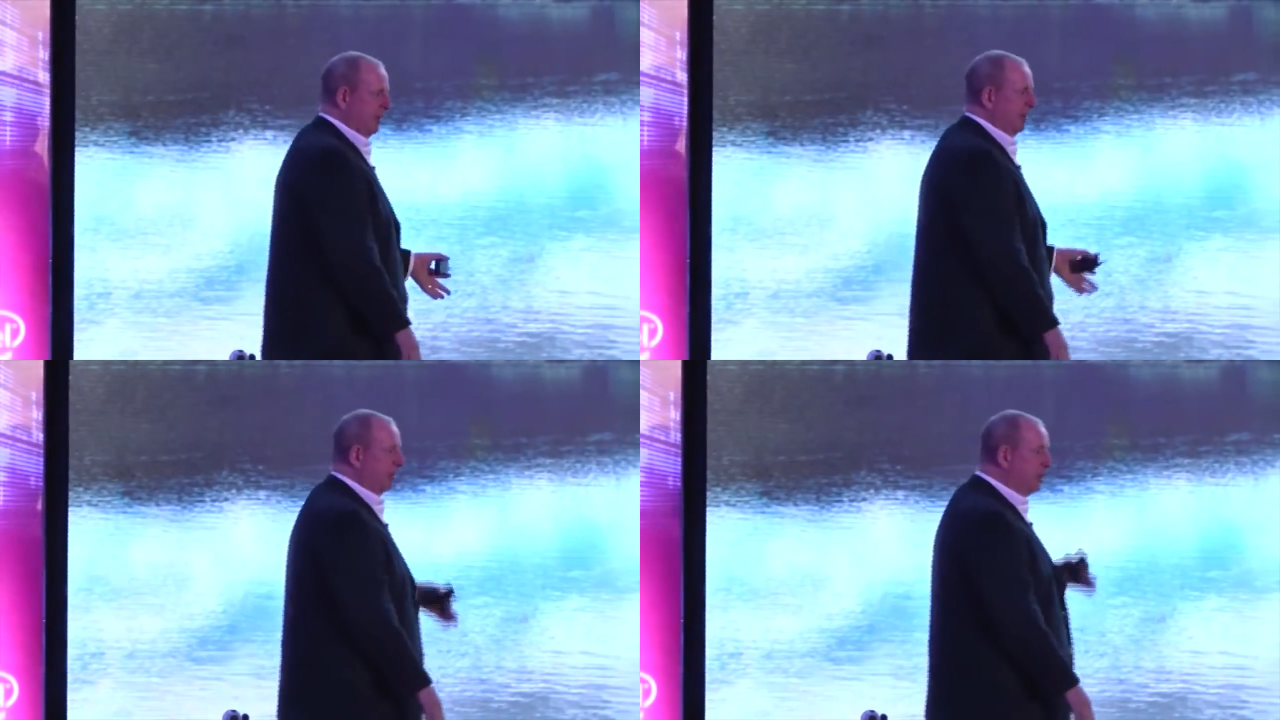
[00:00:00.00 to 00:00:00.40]

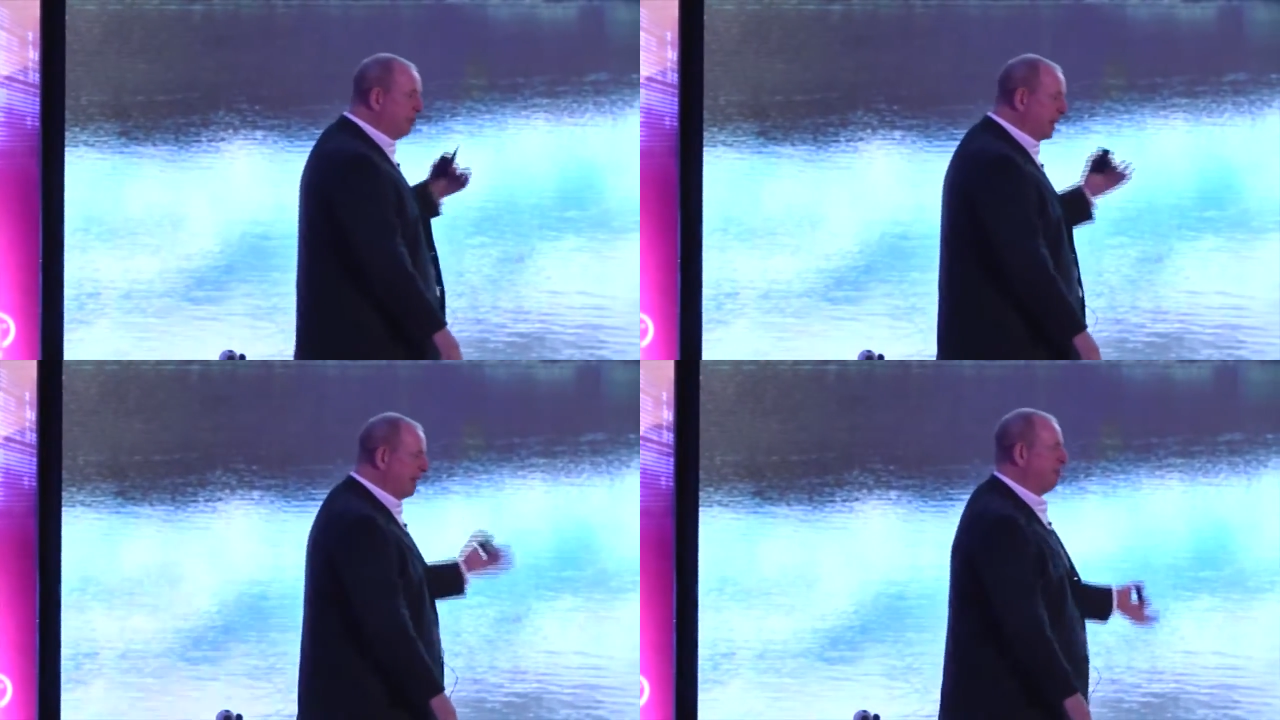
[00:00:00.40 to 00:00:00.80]
that could
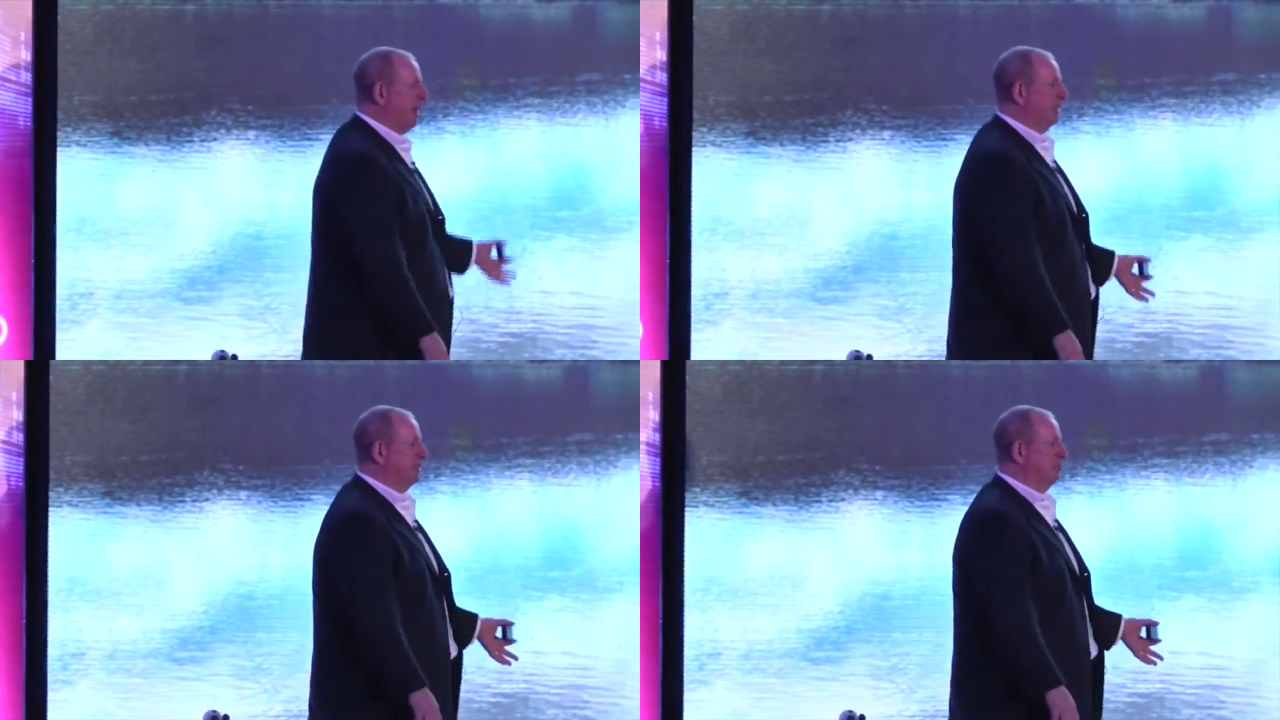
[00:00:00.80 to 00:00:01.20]
be
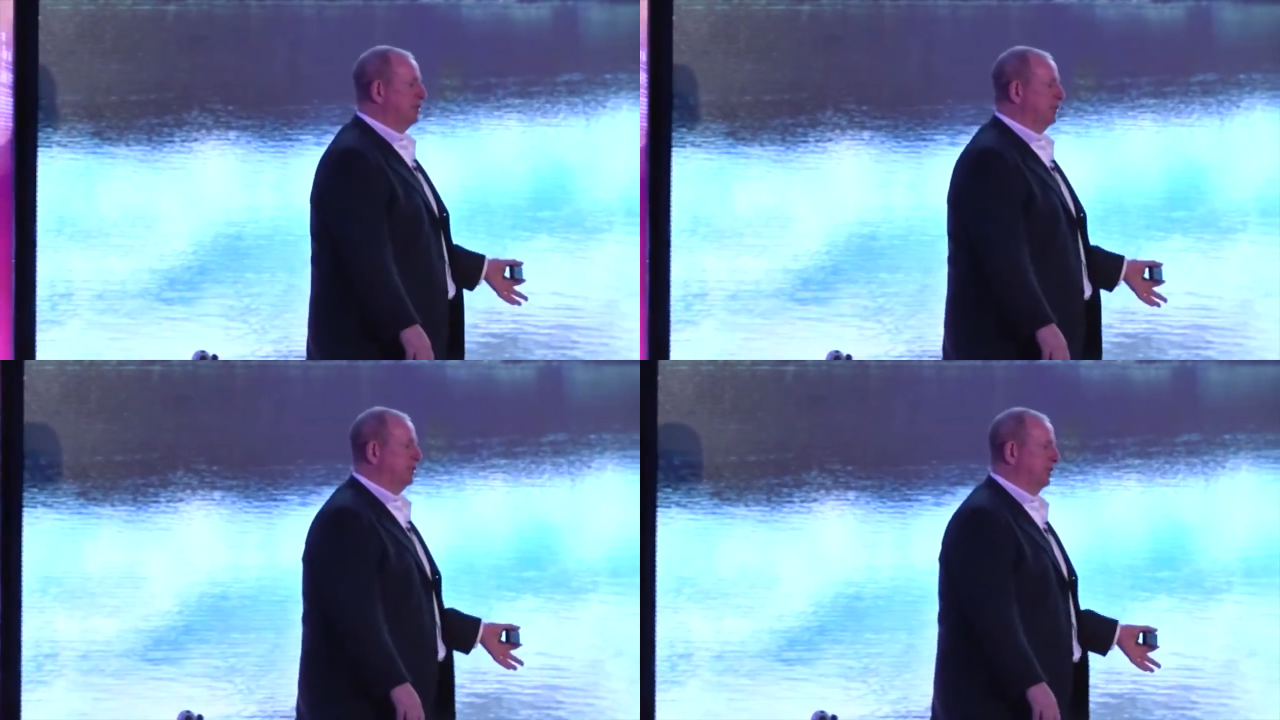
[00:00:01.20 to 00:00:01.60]
impacted by
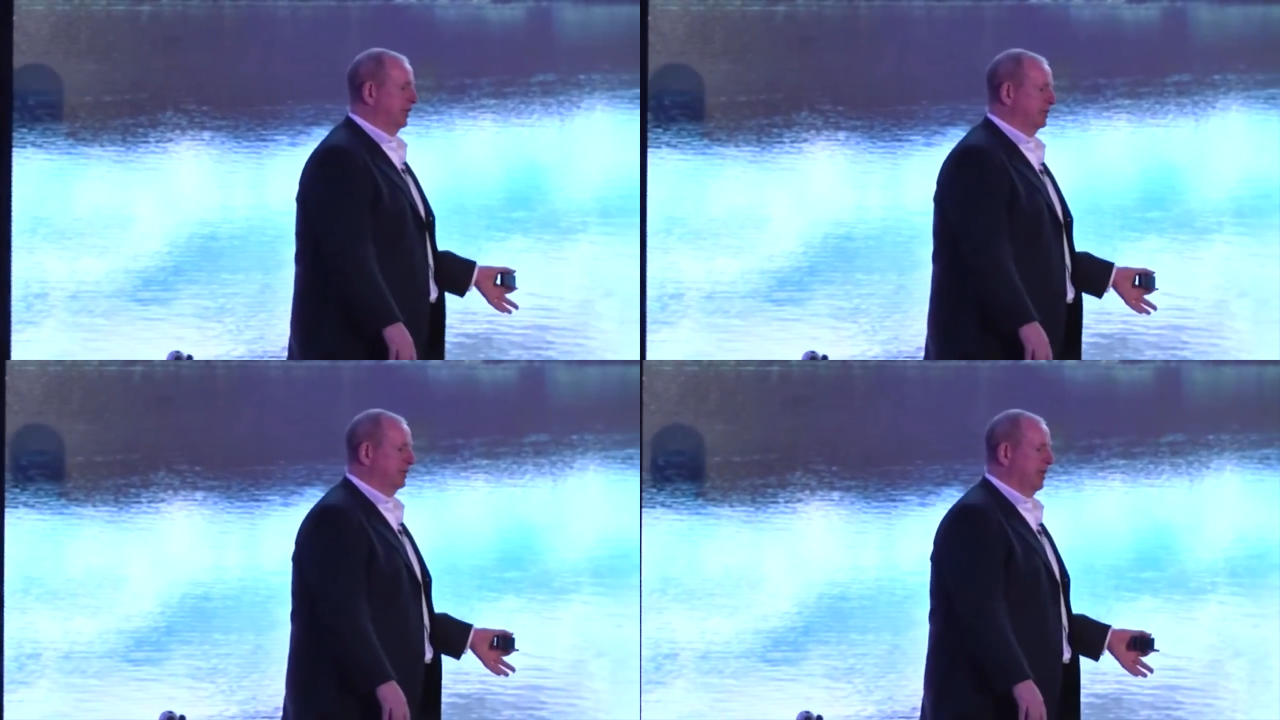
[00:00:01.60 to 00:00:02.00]
such things.
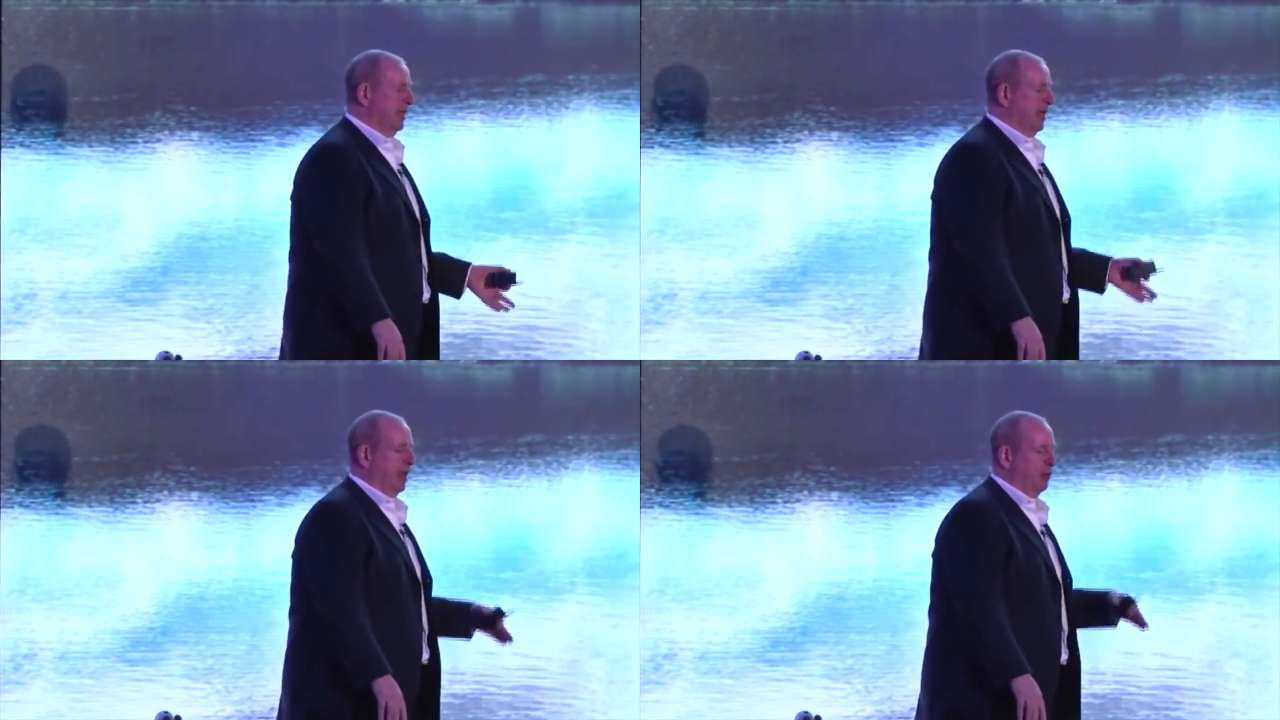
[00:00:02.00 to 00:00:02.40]

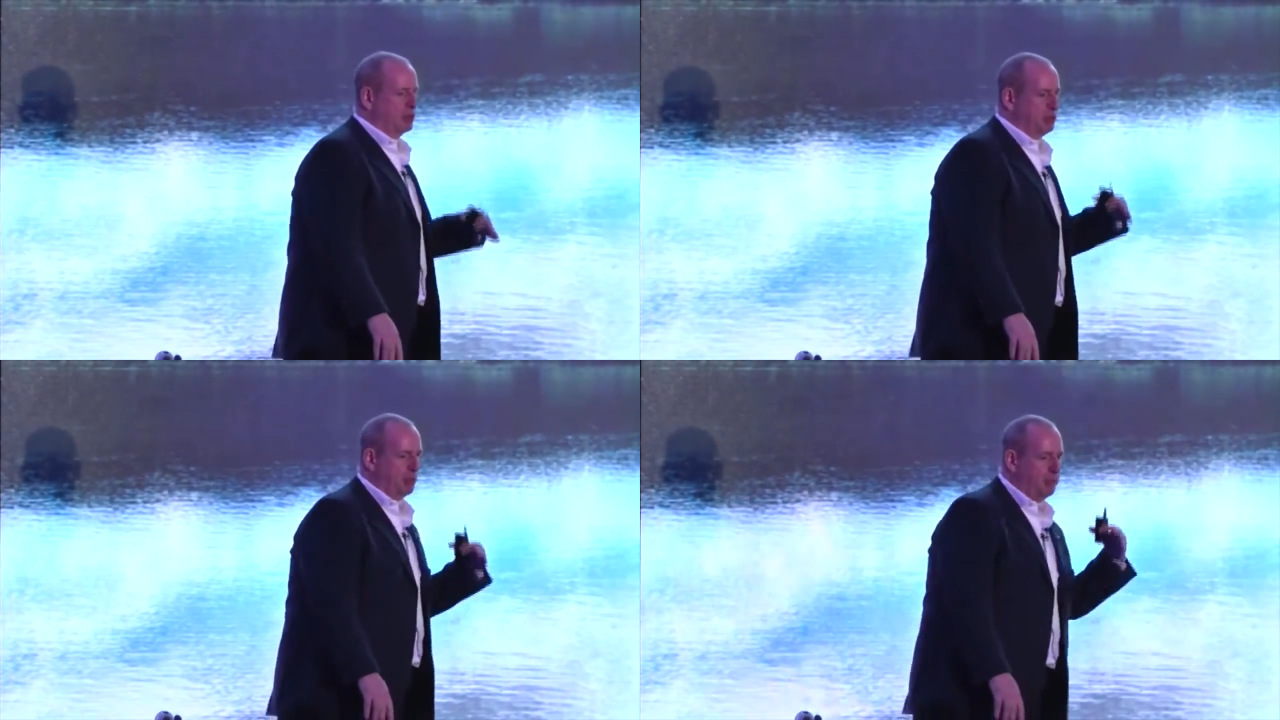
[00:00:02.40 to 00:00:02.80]
And
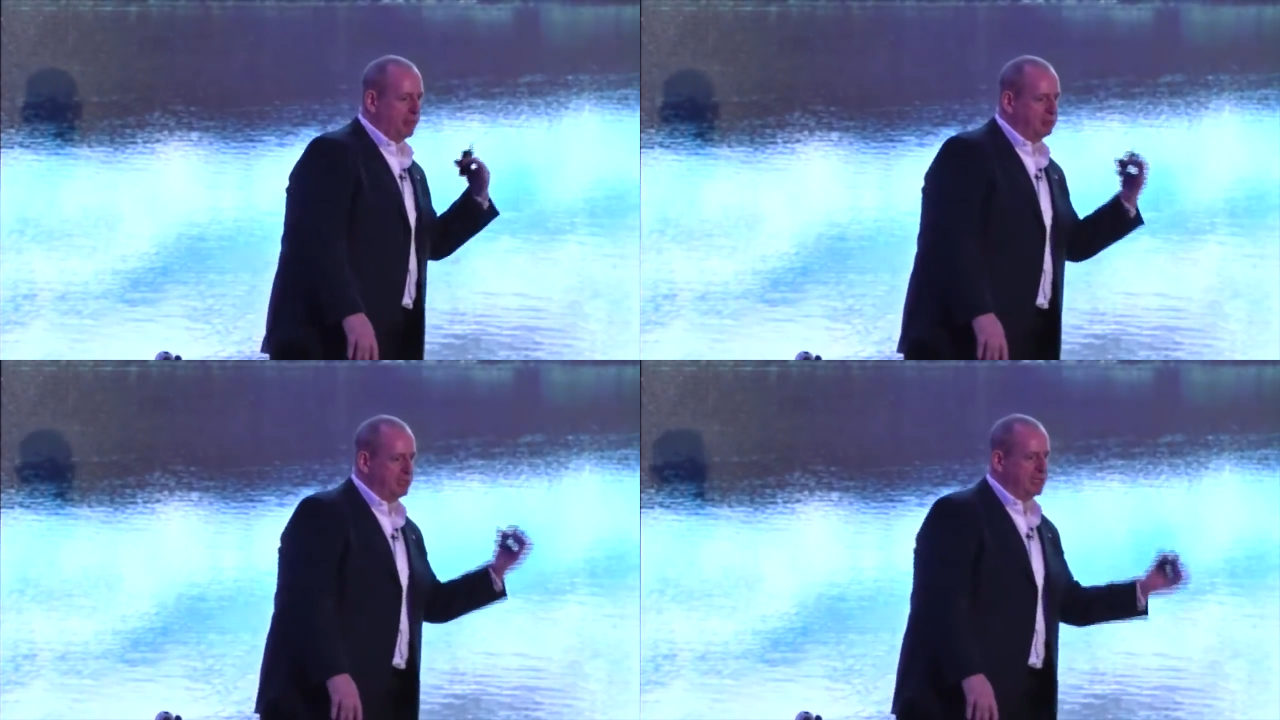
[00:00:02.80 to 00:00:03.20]
once we
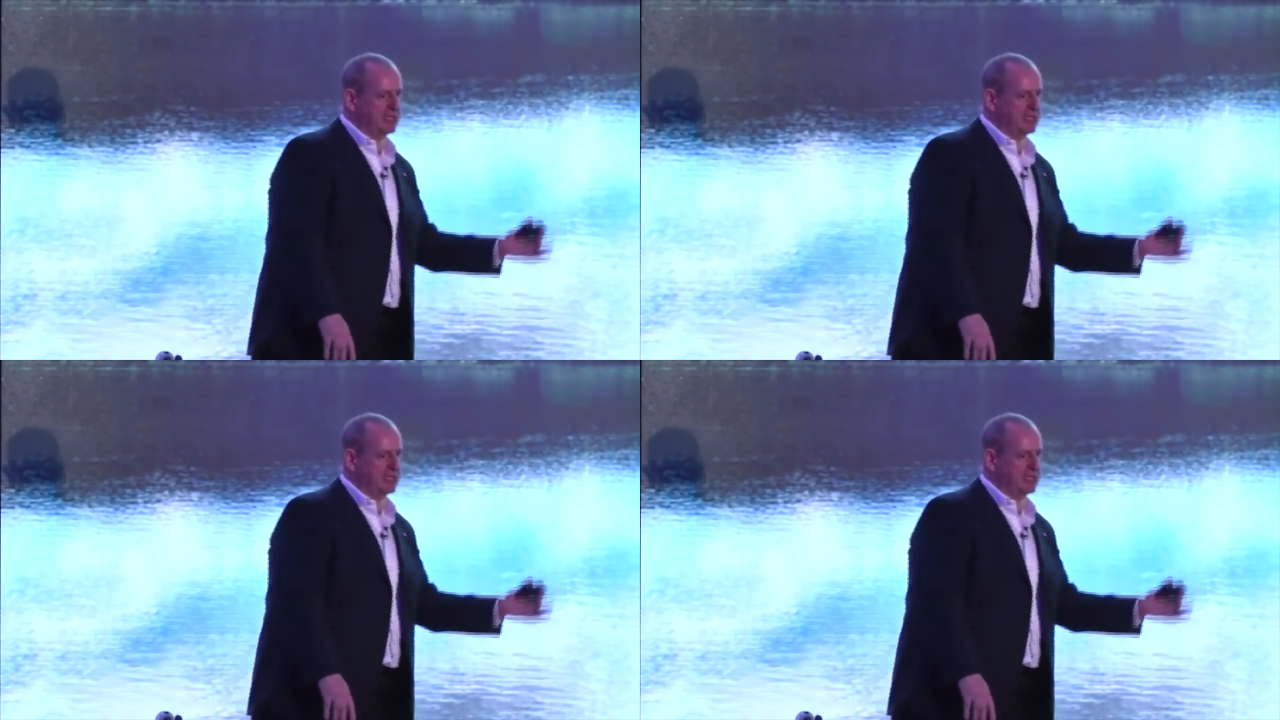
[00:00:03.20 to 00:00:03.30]
build the